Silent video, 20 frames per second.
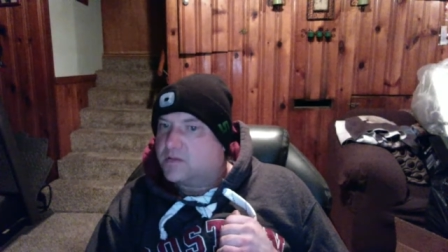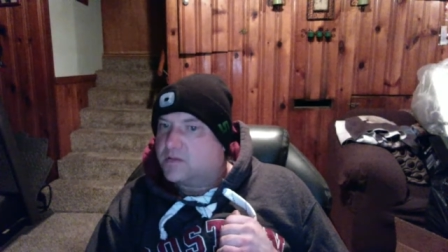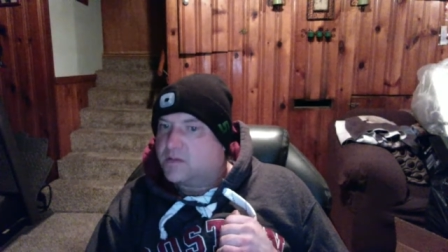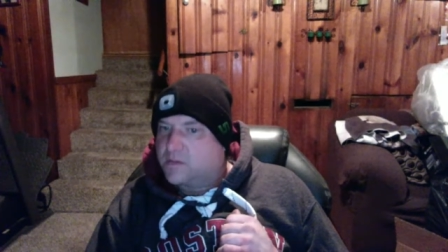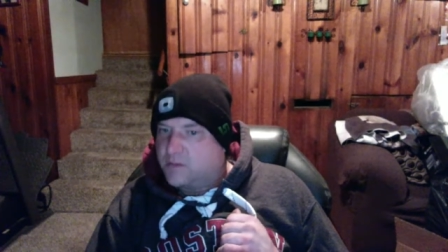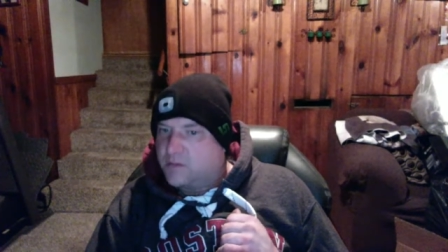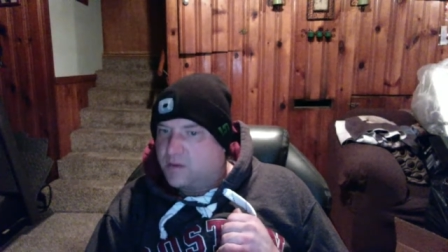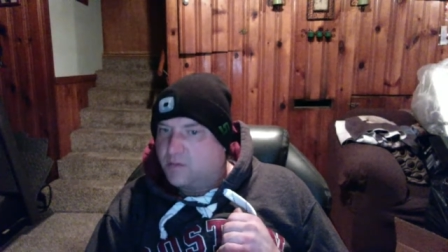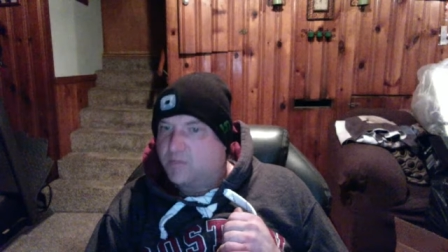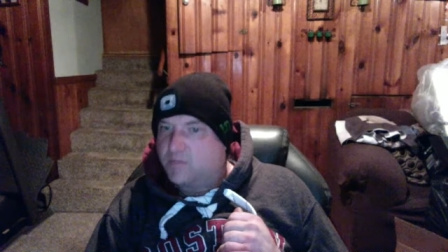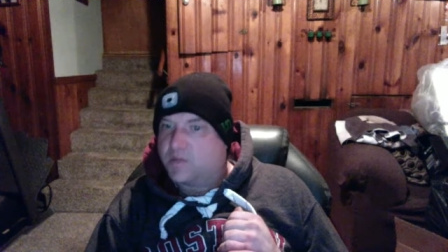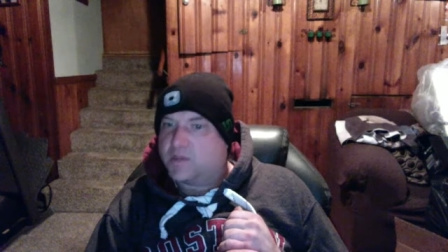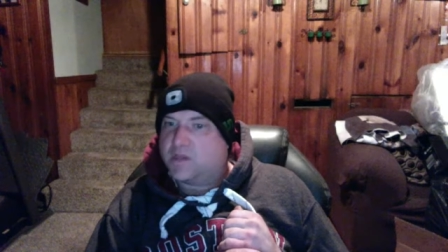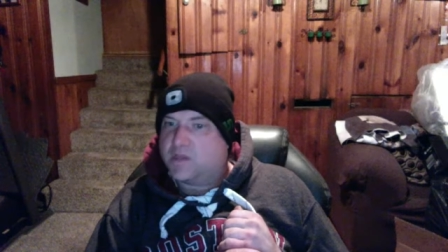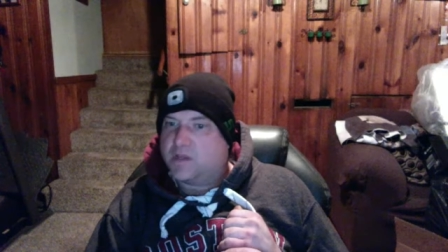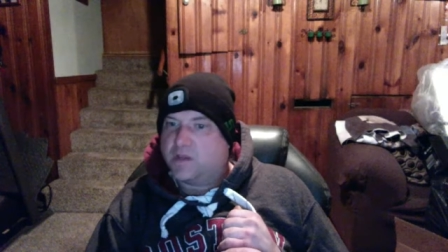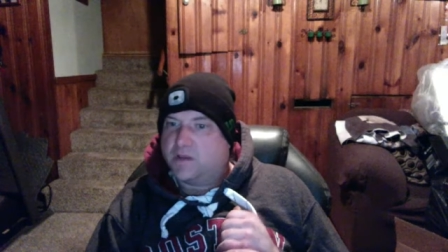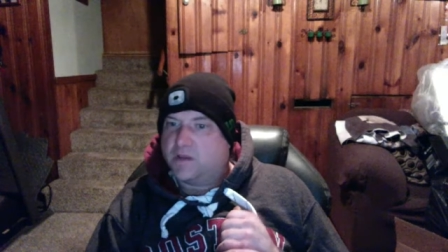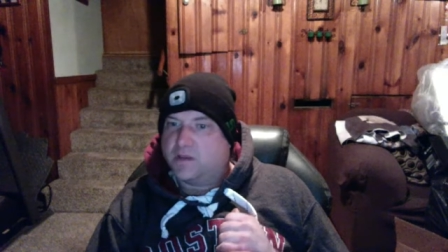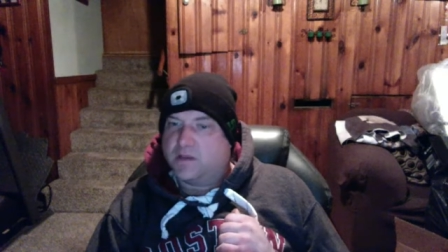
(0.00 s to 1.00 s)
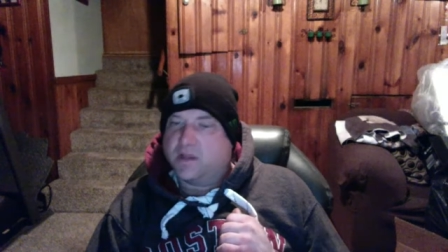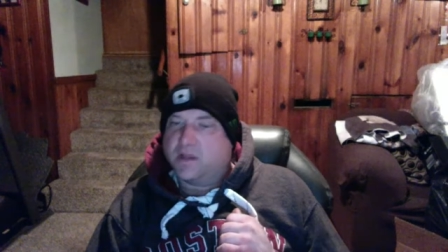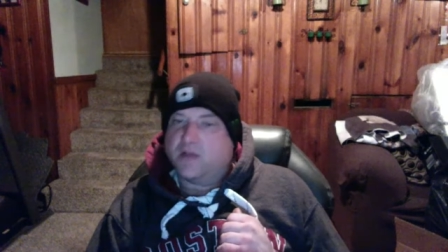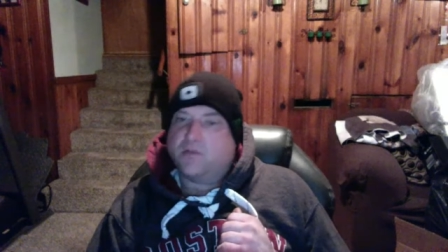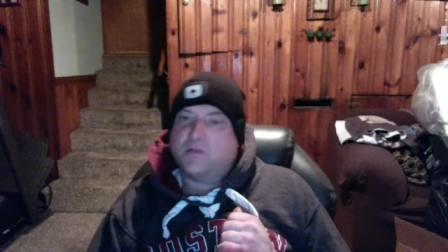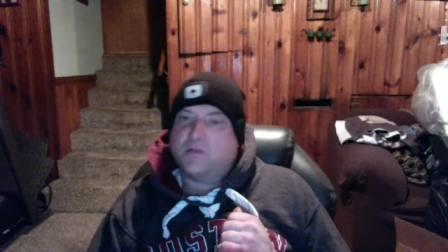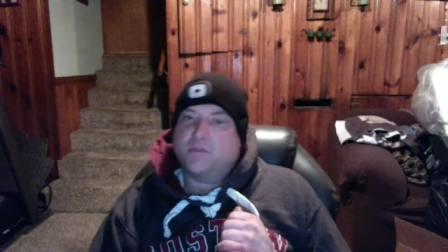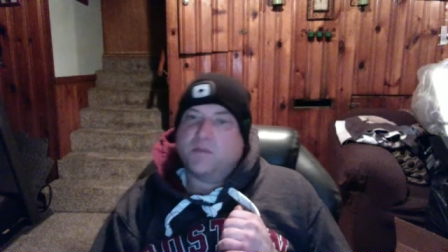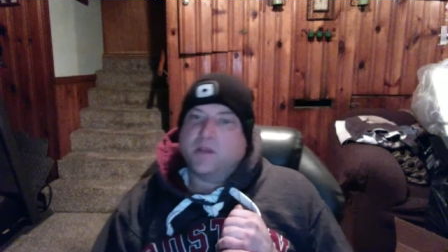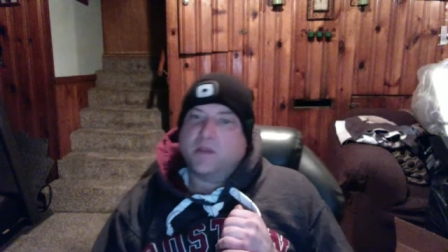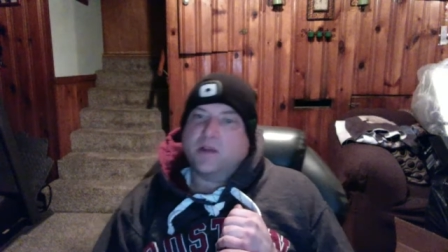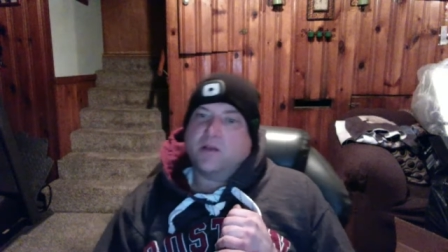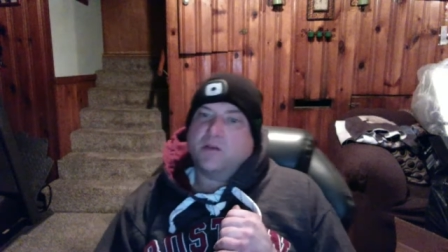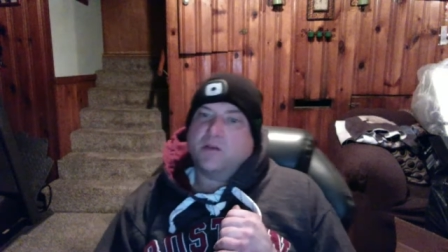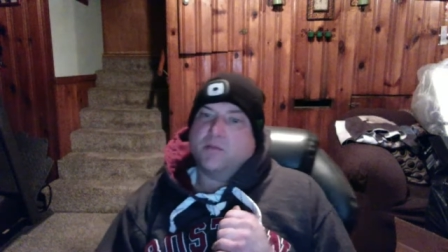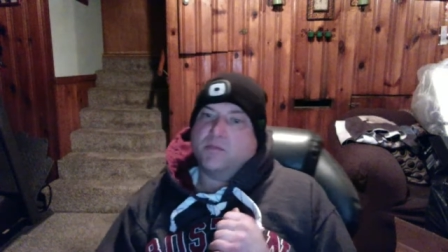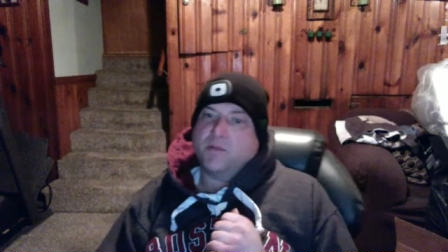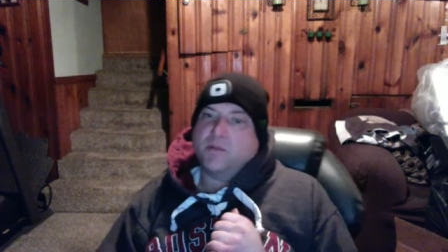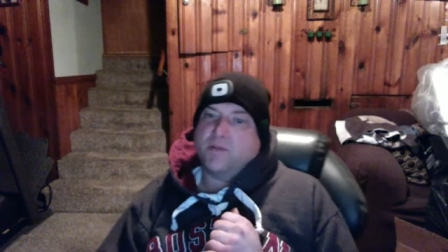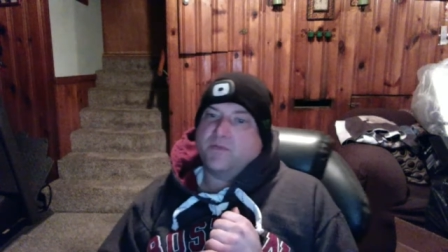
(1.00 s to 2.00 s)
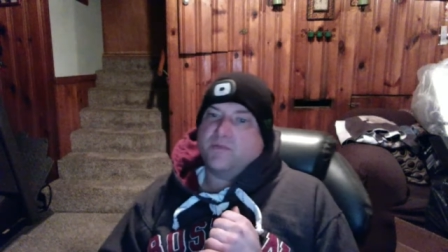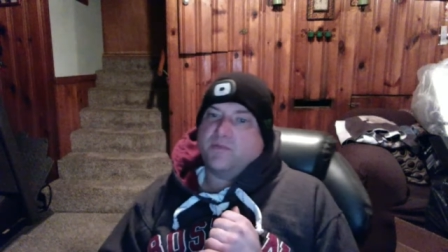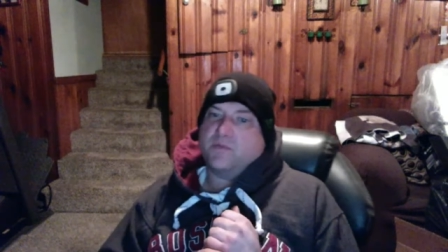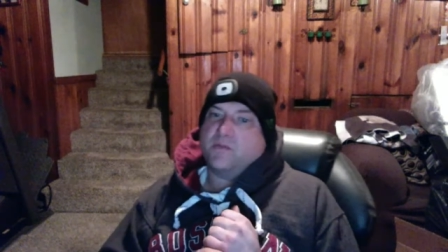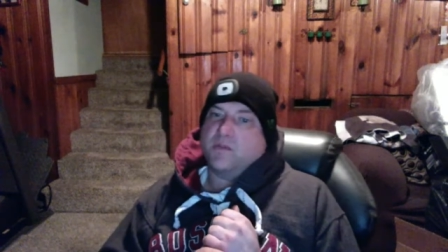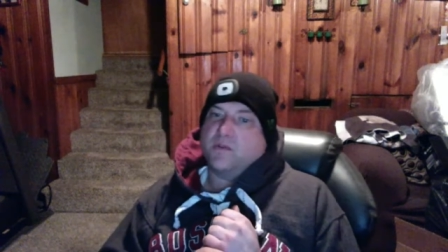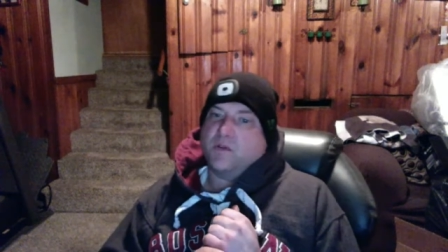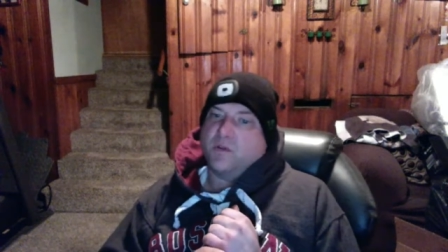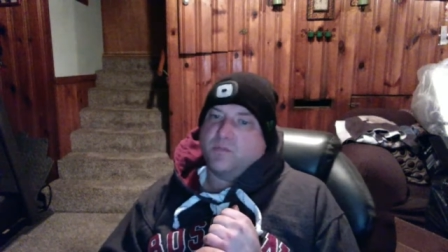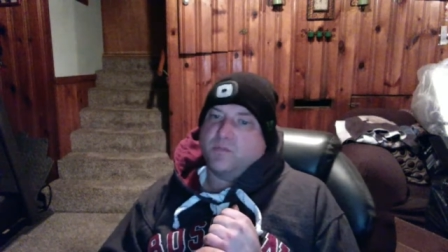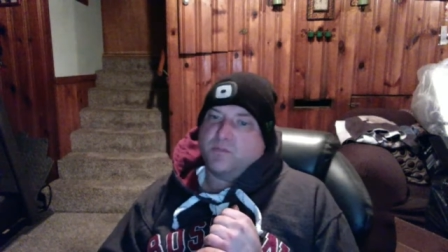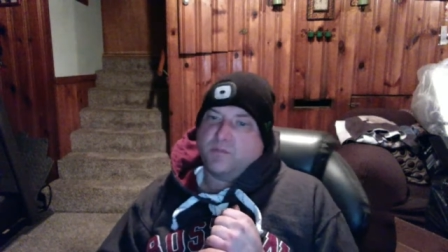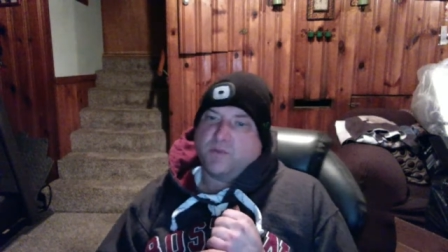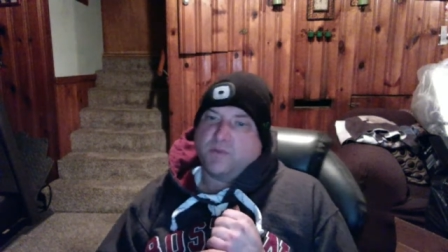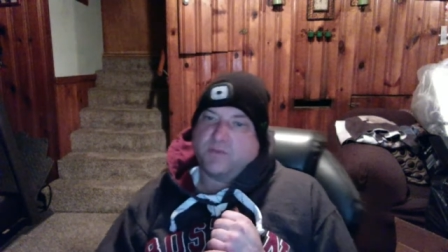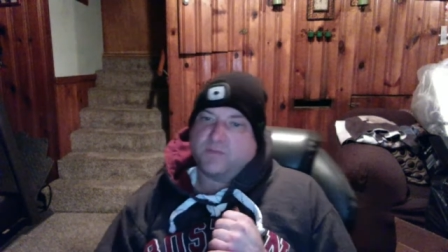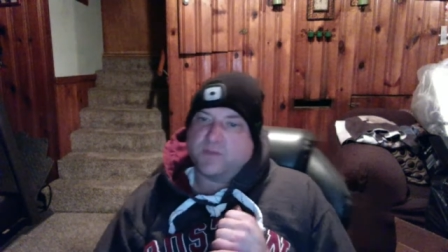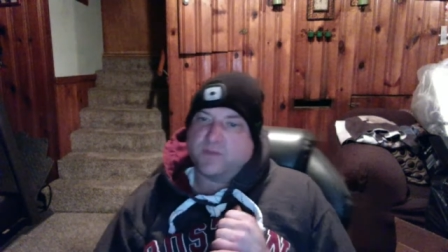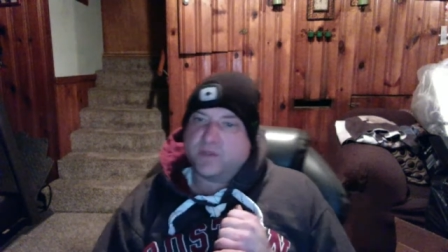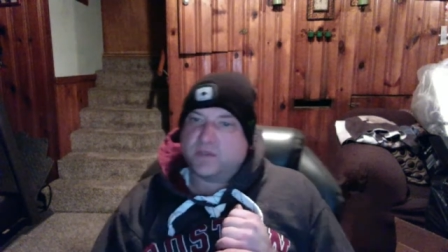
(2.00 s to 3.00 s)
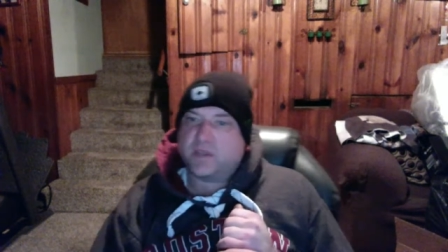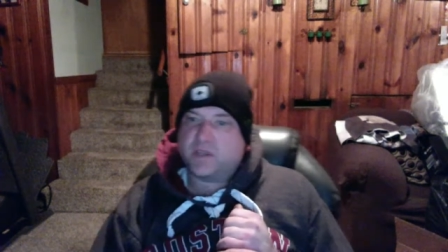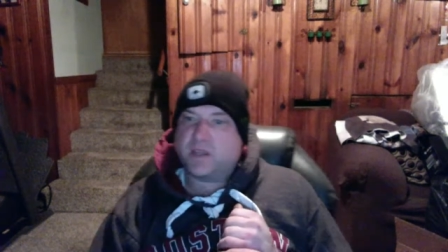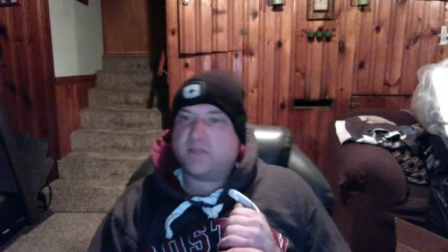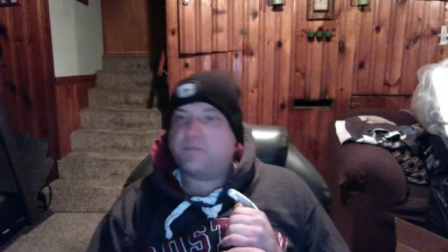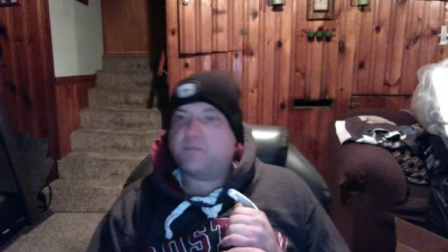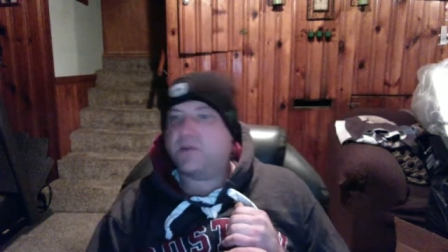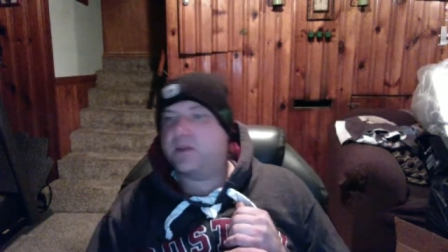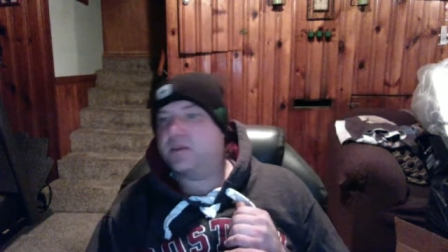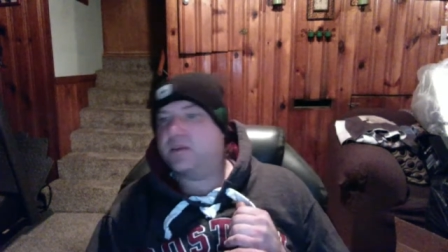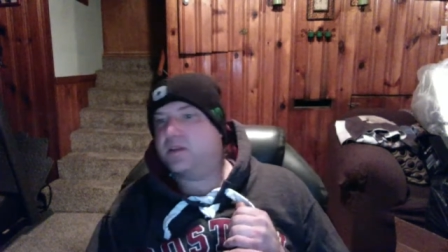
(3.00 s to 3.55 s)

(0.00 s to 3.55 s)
I'm with Dale on that one, man. Hopefully day by